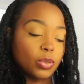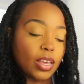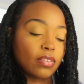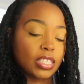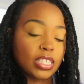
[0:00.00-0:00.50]
We
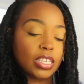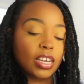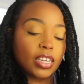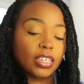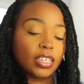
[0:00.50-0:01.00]
have the
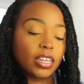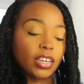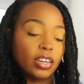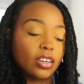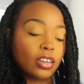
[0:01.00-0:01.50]
sun
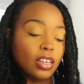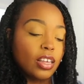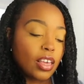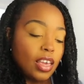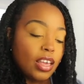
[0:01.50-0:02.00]
here.
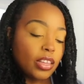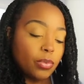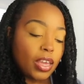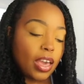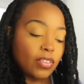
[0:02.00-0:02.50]
And then
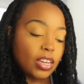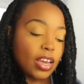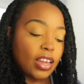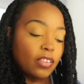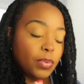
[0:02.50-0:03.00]
we have the
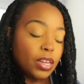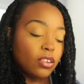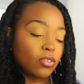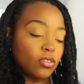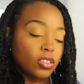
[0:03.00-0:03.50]
nine of
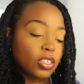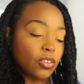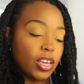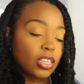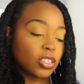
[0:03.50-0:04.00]
pentacles.
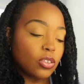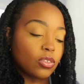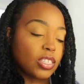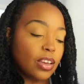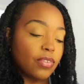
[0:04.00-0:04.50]
Okay, so
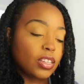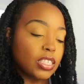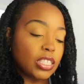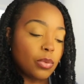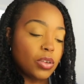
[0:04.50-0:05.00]

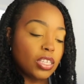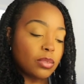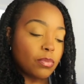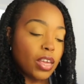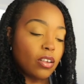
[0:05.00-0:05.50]
definitely someone
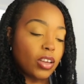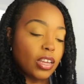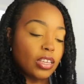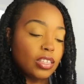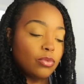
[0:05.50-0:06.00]
is man.
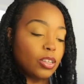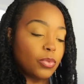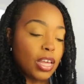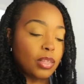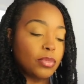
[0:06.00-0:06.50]
Okay, look,
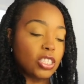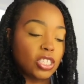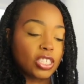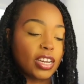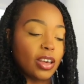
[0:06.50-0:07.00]
we got the
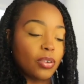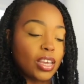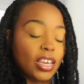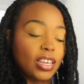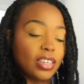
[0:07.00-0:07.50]
magician now
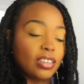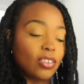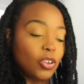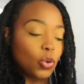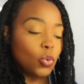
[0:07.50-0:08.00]
and
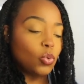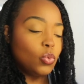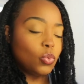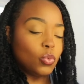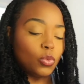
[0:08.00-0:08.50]

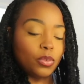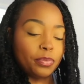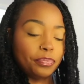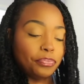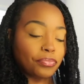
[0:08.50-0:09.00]
ooh.
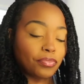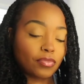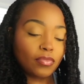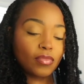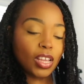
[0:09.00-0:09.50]

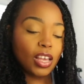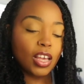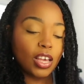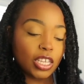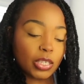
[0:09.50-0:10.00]

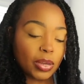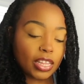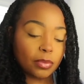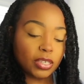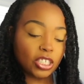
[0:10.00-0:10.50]
So we
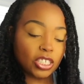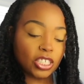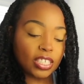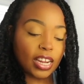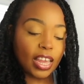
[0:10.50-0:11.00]
got the
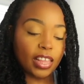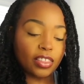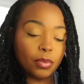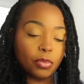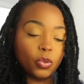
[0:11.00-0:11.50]
magician
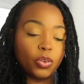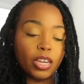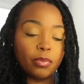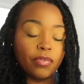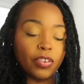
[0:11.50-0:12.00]
and the moon
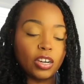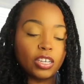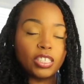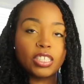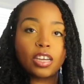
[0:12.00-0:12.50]
in
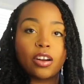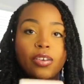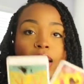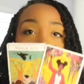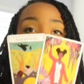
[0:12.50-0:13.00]
reverse, all
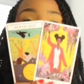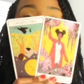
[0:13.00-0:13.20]
right?